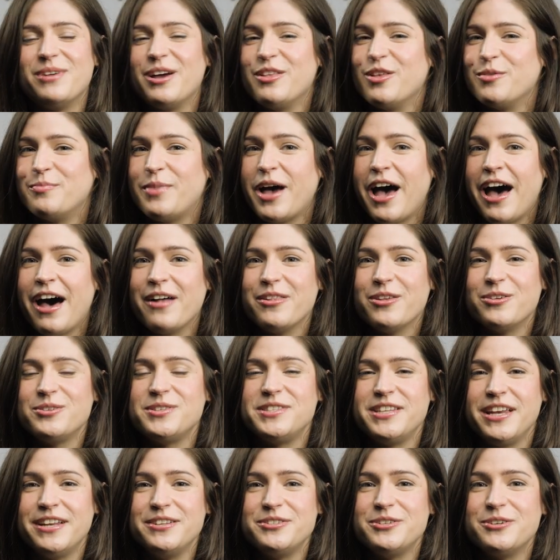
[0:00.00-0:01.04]
by the Palo
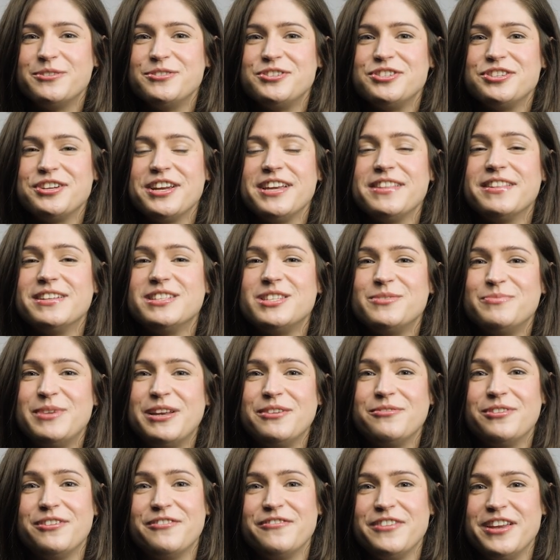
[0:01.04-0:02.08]
Santo tree that's been
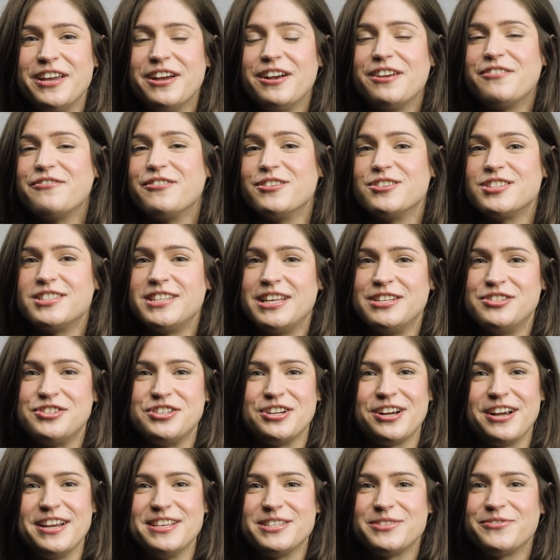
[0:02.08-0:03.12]
revered for
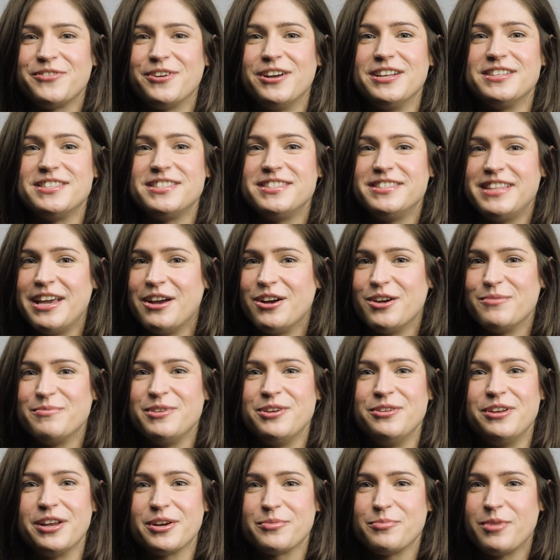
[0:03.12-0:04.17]
centuries for its
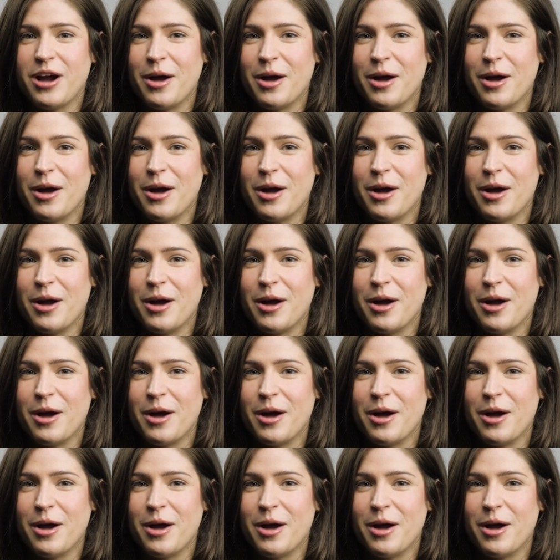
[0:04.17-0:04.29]
therapeutic